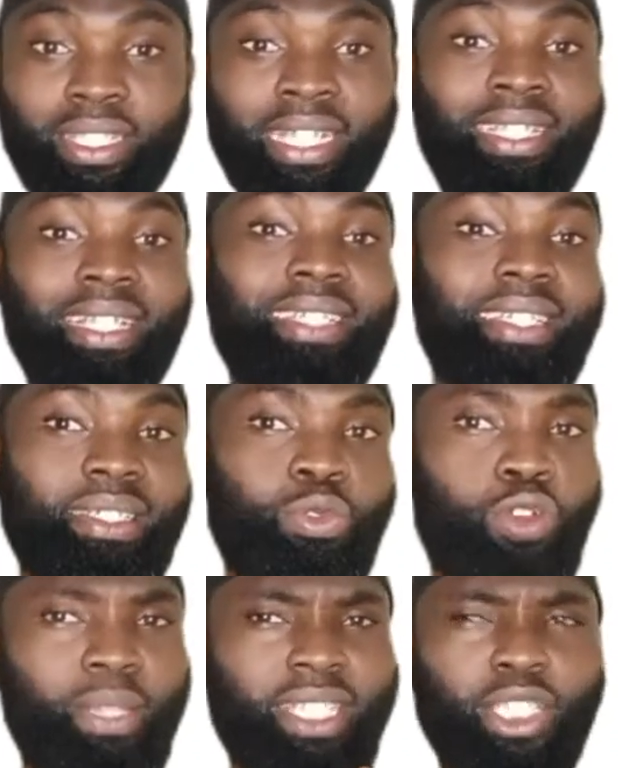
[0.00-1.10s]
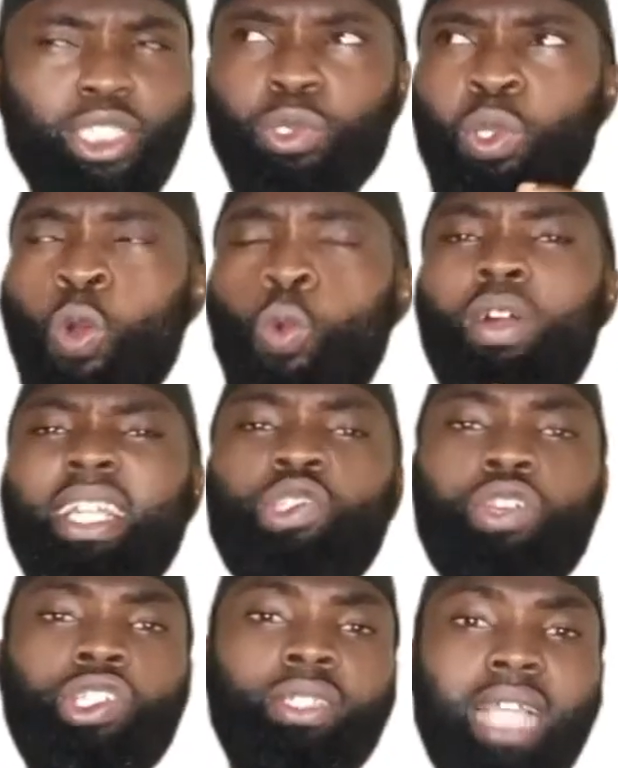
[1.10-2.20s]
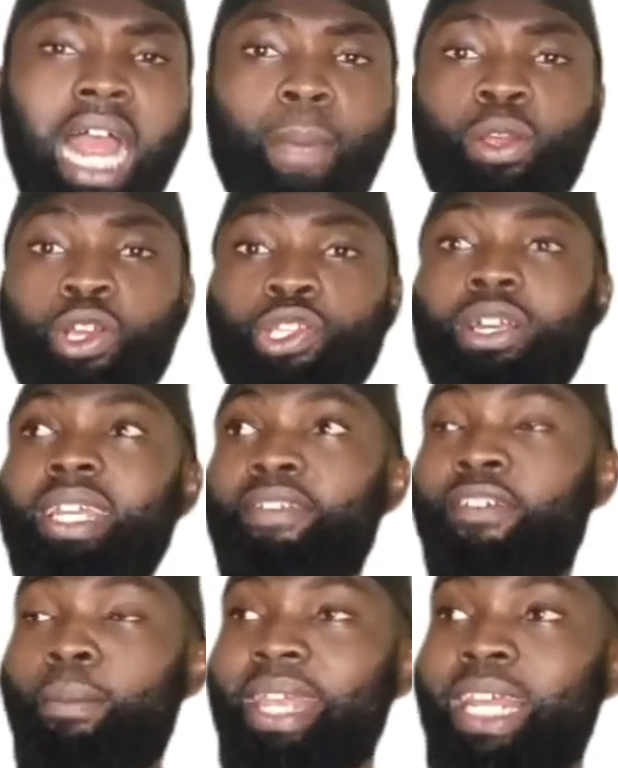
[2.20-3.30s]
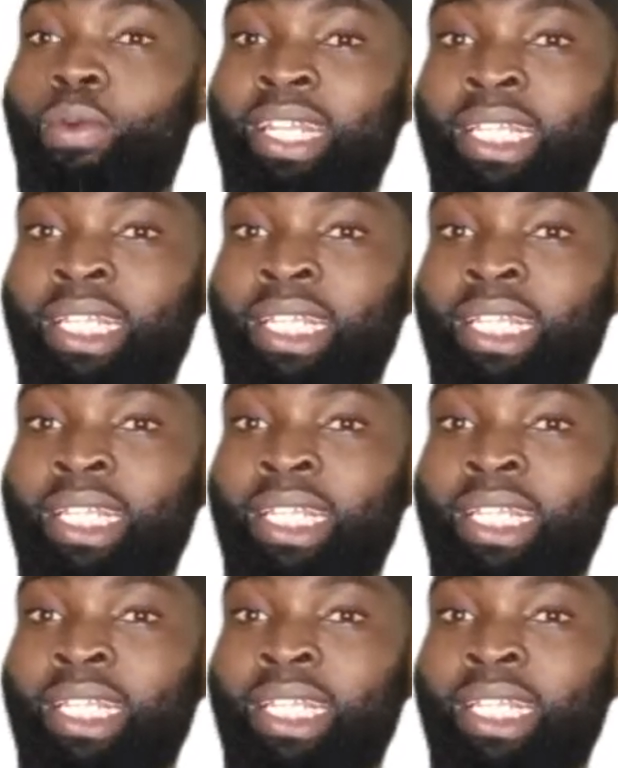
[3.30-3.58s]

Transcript: to these exercises. We'll not be telling you what the instructions are, because you're already familiar